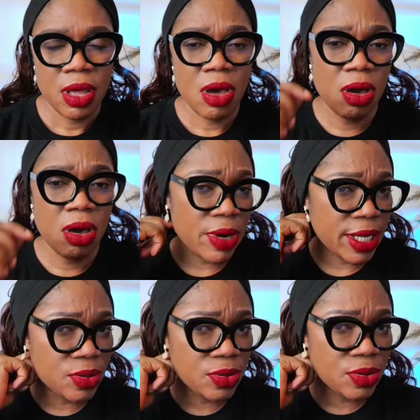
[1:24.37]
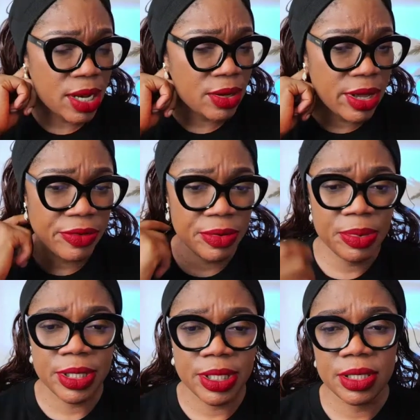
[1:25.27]
All right. Well, hello,
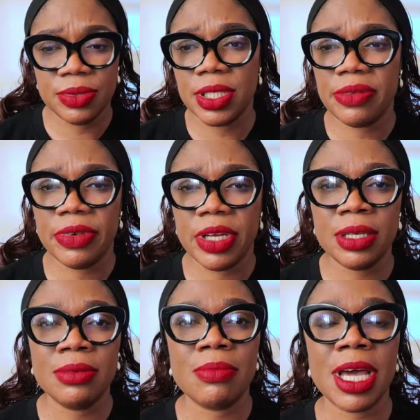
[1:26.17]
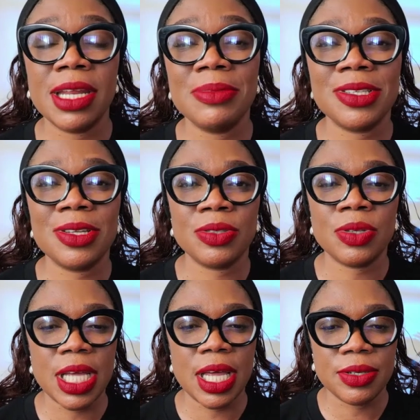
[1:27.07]
everybody. Good evening. My name is Dr.
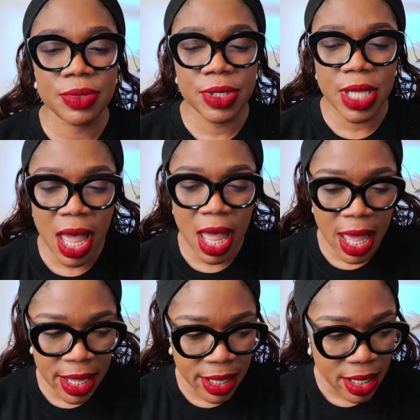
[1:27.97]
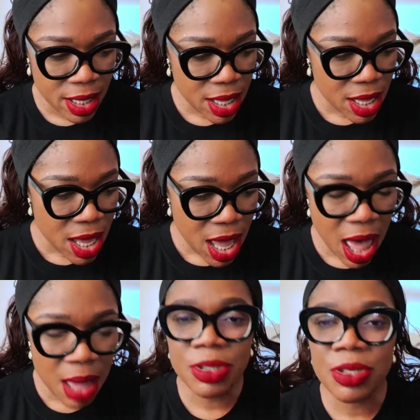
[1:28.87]
Chandus. I'm
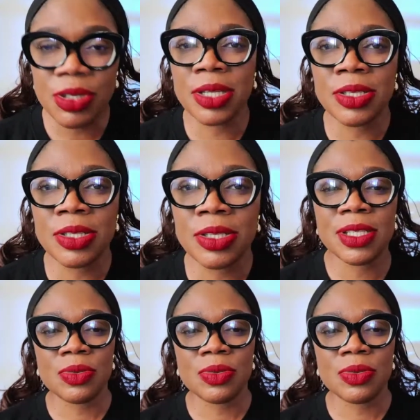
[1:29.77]
sure a lot of persons will be